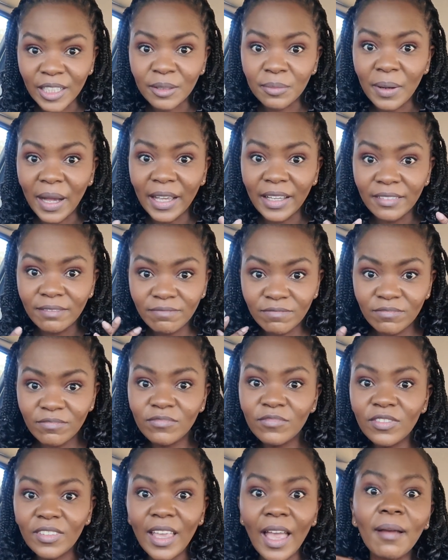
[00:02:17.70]
Like my
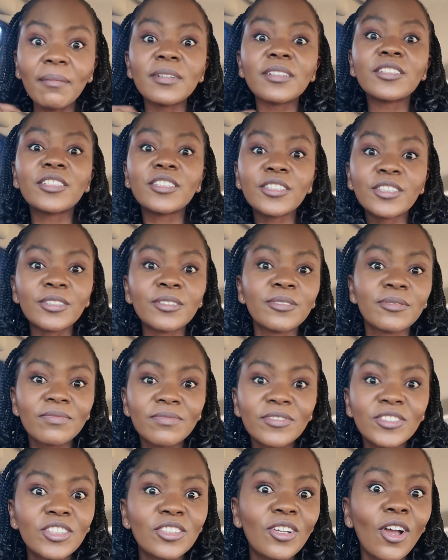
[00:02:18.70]
cabin crew
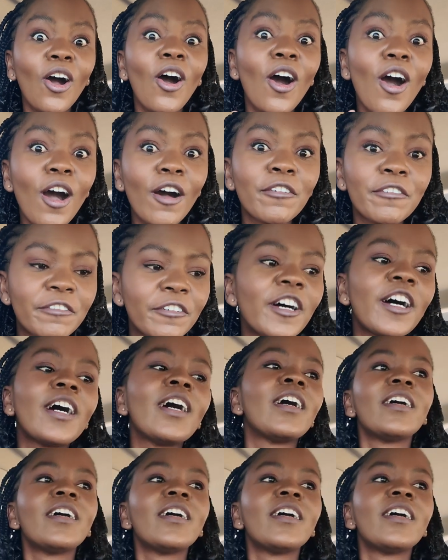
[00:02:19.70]
scarf.